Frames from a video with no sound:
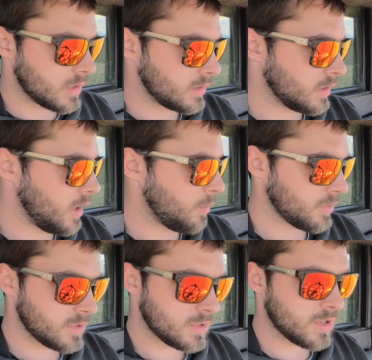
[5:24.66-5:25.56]

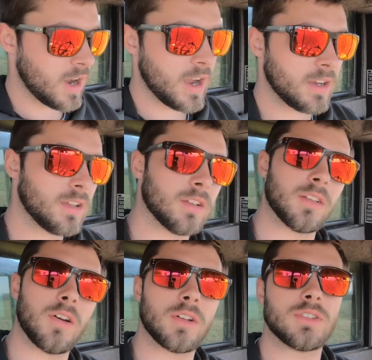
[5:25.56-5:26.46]
Grandpa's trying to
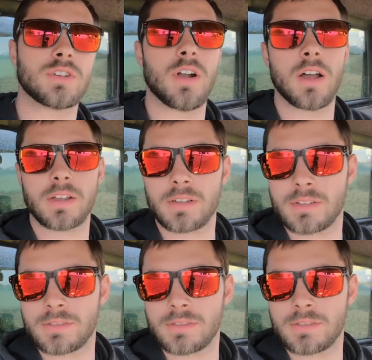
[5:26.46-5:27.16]
load a truckload